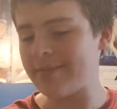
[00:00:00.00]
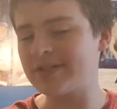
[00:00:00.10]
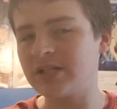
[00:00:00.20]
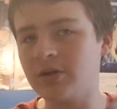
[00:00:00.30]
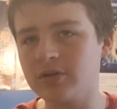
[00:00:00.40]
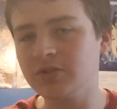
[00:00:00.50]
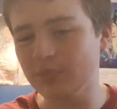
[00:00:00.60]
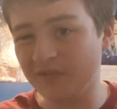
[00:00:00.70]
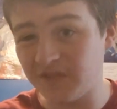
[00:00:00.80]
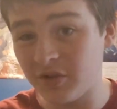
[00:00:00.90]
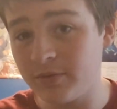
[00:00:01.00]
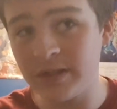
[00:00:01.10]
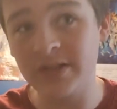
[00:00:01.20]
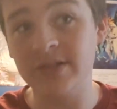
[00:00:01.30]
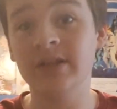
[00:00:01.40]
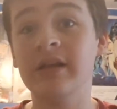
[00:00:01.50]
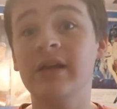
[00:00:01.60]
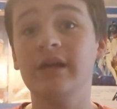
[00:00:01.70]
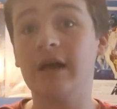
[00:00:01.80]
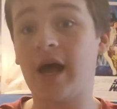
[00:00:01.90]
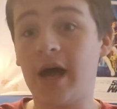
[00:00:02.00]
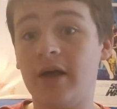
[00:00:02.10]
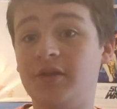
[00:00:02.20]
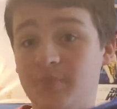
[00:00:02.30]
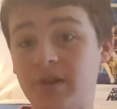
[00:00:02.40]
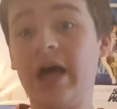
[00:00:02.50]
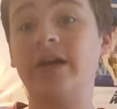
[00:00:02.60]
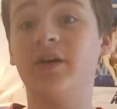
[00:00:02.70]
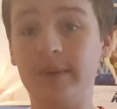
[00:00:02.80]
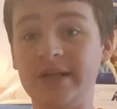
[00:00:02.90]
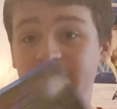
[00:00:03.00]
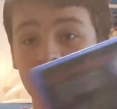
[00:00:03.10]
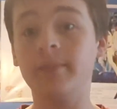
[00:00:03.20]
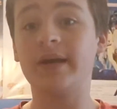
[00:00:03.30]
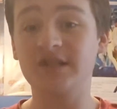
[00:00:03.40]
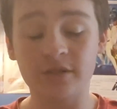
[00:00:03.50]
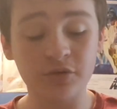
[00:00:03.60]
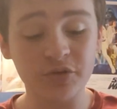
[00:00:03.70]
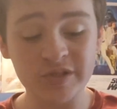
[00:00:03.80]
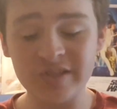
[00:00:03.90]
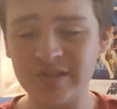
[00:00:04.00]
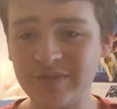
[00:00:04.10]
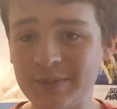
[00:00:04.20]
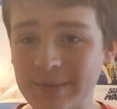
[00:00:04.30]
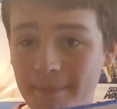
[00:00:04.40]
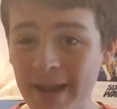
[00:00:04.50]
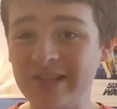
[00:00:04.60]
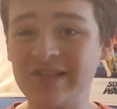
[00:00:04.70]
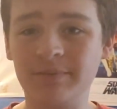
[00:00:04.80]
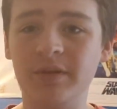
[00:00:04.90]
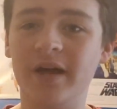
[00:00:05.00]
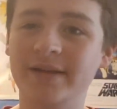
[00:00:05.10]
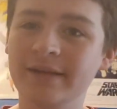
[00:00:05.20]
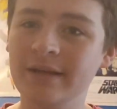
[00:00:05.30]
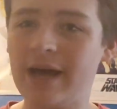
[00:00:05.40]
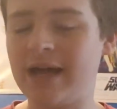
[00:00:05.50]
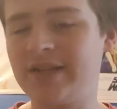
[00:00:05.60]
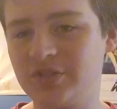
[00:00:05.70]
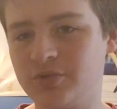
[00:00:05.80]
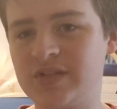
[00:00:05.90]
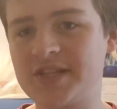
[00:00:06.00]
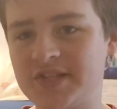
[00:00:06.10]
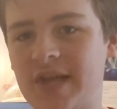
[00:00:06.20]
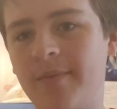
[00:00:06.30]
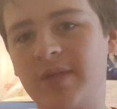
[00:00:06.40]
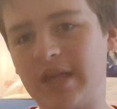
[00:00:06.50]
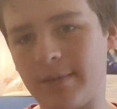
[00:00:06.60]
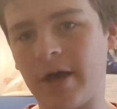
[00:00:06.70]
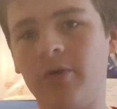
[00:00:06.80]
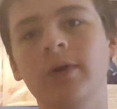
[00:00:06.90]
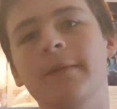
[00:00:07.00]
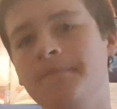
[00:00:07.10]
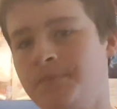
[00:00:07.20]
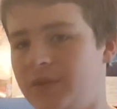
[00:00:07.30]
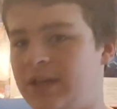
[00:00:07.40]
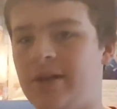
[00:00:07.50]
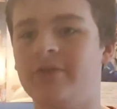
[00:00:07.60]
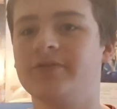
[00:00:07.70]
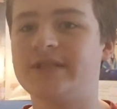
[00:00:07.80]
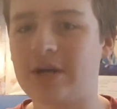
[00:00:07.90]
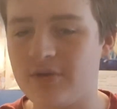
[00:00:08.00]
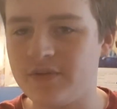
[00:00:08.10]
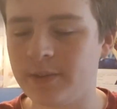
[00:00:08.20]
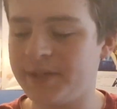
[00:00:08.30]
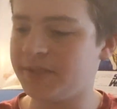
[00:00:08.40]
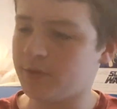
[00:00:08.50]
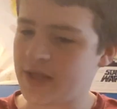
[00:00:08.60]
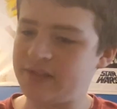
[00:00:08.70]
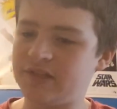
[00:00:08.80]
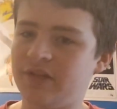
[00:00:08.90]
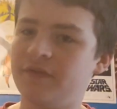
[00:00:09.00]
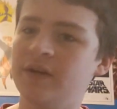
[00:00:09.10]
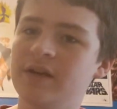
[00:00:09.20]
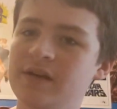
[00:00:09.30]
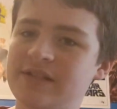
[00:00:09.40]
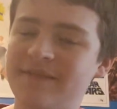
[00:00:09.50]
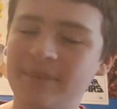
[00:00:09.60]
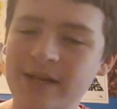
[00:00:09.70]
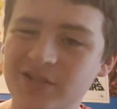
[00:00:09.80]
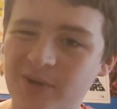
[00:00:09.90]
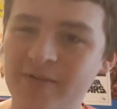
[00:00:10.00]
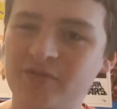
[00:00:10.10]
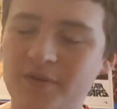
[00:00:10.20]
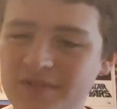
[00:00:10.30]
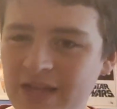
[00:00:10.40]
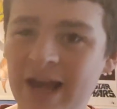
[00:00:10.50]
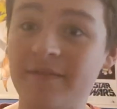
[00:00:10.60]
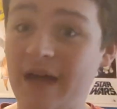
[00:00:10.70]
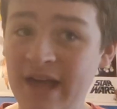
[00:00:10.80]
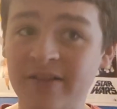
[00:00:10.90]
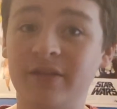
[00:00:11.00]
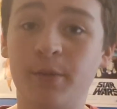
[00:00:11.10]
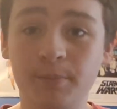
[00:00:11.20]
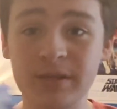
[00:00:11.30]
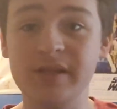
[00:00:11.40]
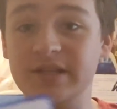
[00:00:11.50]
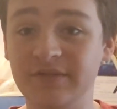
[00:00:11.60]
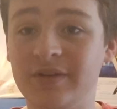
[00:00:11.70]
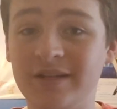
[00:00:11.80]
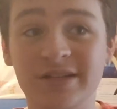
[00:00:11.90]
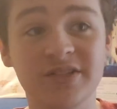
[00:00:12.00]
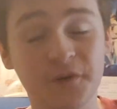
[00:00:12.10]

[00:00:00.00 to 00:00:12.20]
It's kind of hard to review because the plot could be different based on your decisions. But the basic plot, I can still say the same thing about the characters and how I feel about them, all that stuff. Because I've played it twice, so I've had completely different endings.